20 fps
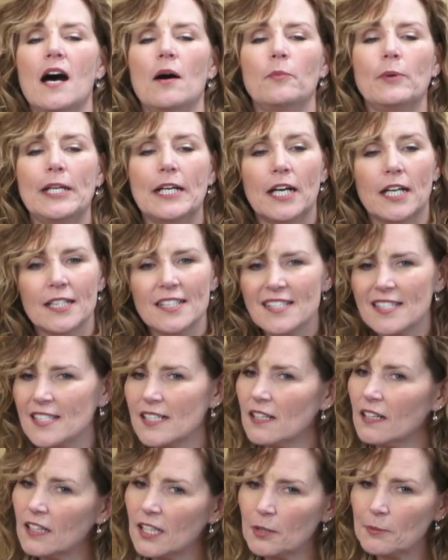We are
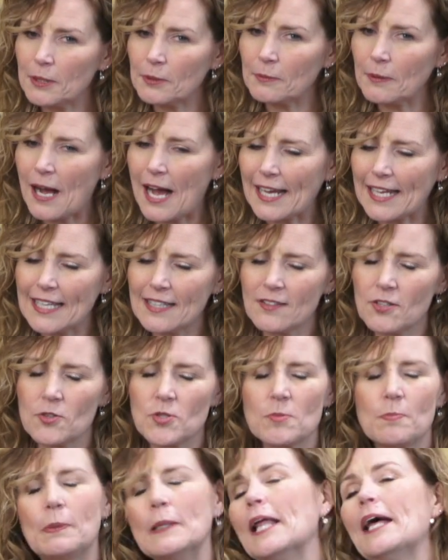still going to be rocking
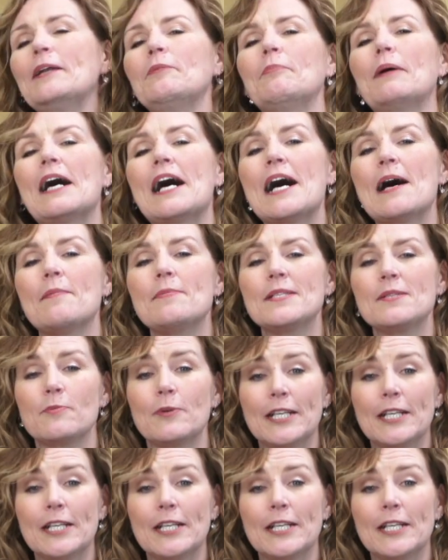those blunt bobs.